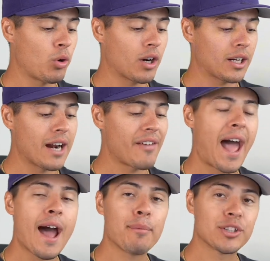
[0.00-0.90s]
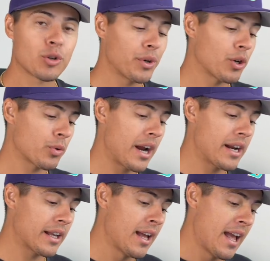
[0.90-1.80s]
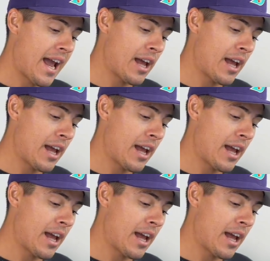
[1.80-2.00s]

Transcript: What kind of habits are we creating,